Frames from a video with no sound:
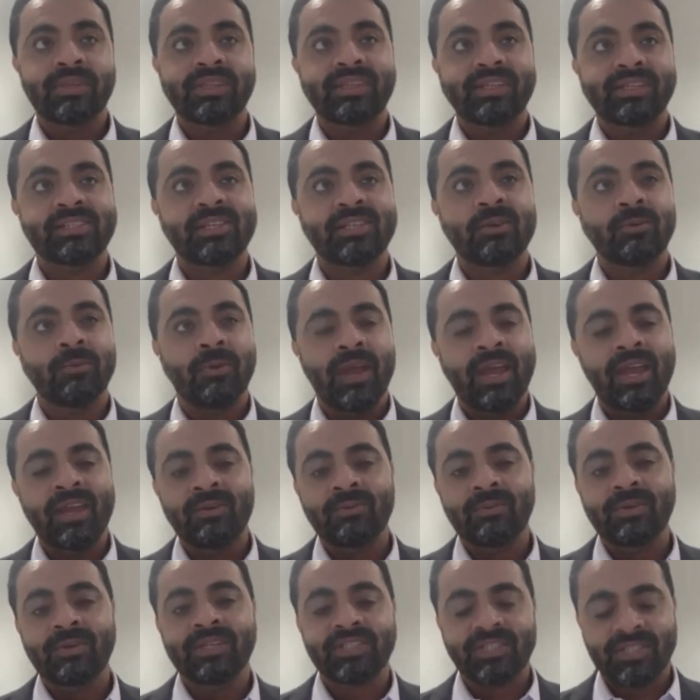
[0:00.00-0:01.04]
But there's a way
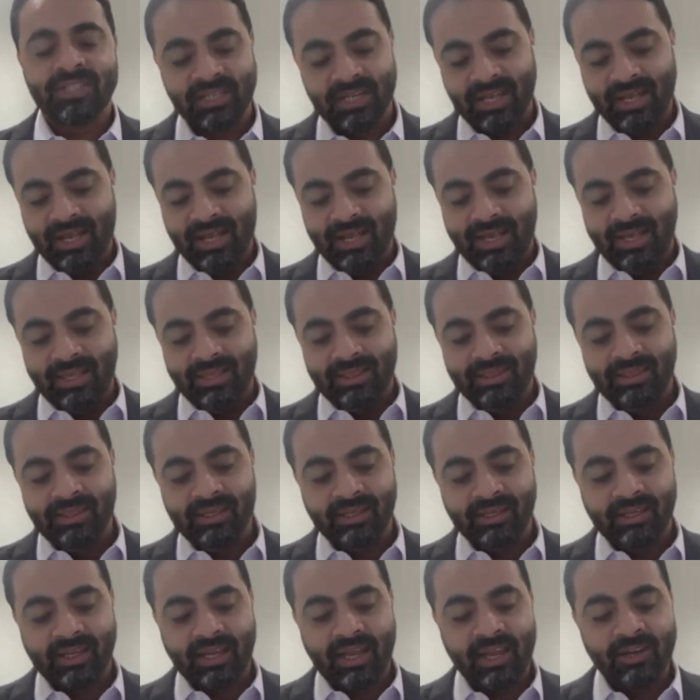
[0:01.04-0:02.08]
in which the